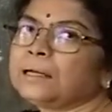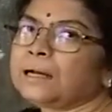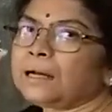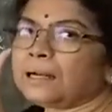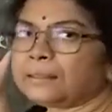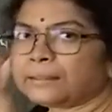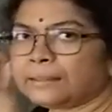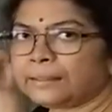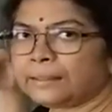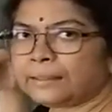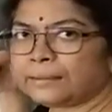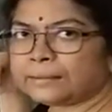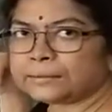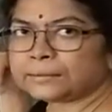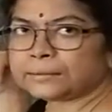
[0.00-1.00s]
Already
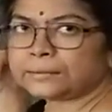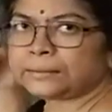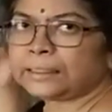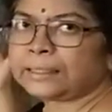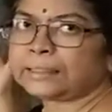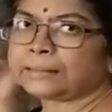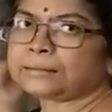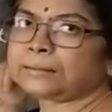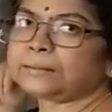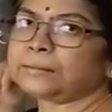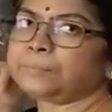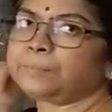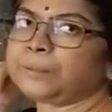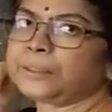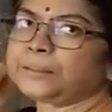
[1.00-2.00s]
it is directed
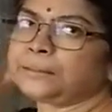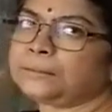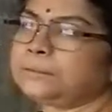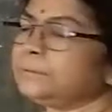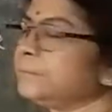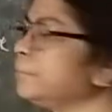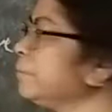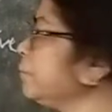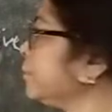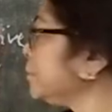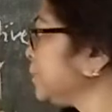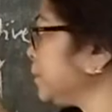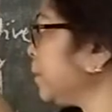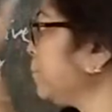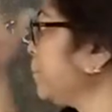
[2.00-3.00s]
by
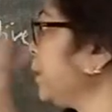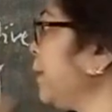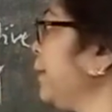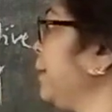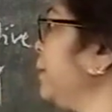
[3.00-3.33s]
some higher